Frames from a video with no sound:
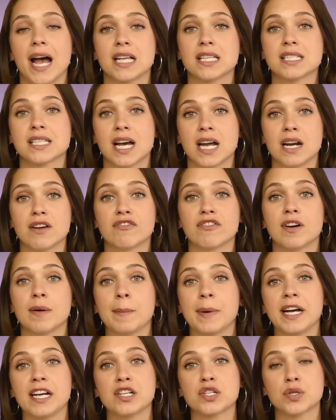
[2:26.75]
and sign up for
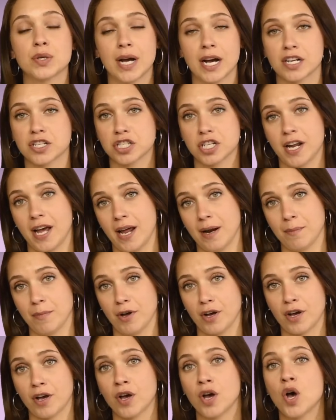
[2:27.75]
my attraction
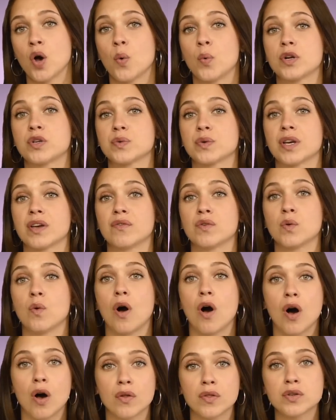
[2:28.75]
handbook, which will give you
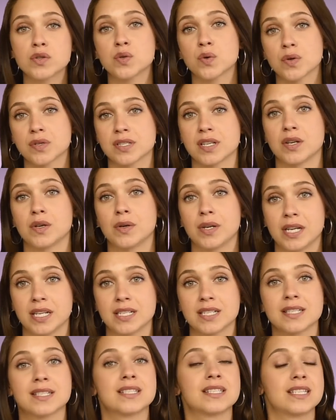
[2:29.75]
all the tools that you need
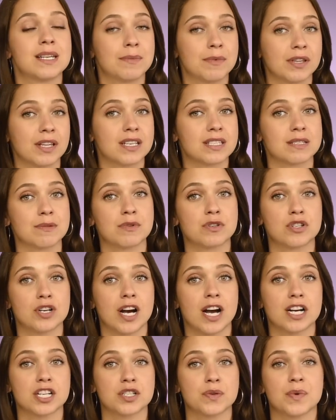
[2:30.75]
to stimulate some
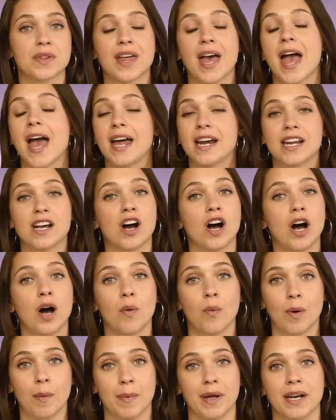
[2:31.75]
attraction with any hot
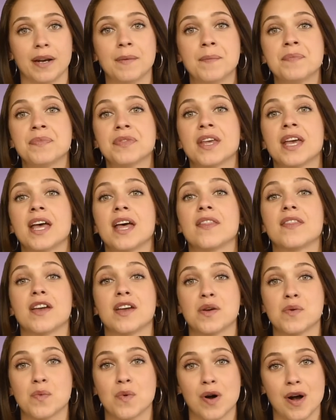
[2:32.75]
woman that
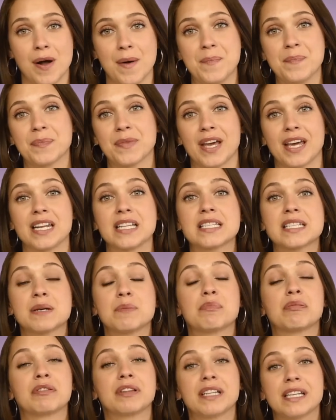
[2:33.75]
you want. And it's
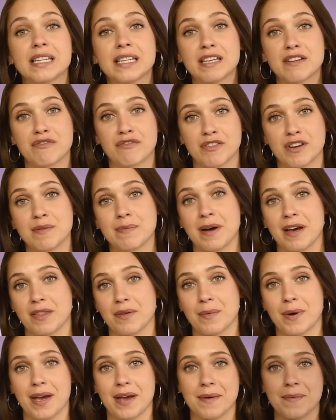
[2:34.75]
completely free, by the
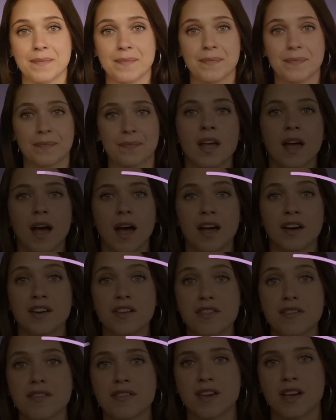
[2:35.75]
way.
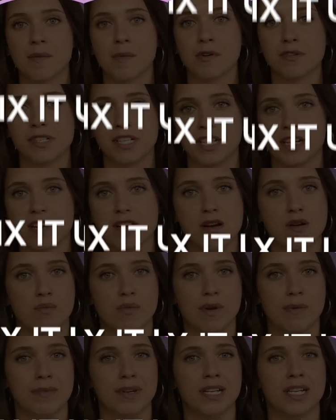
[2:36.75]
Another thing about dating hot
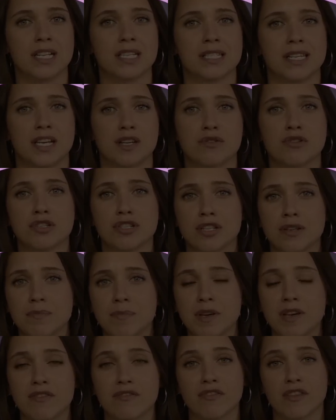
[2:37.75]
women is that you shouldn't
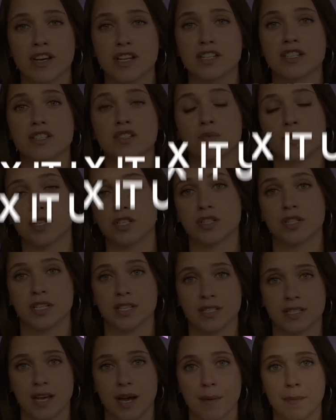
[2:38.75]
be afraid to switch
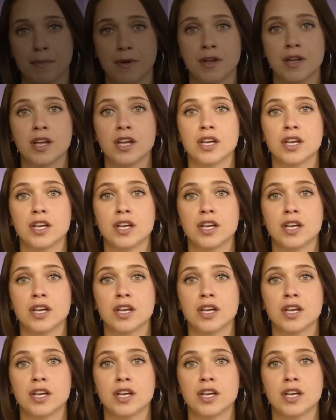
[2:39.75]
things up.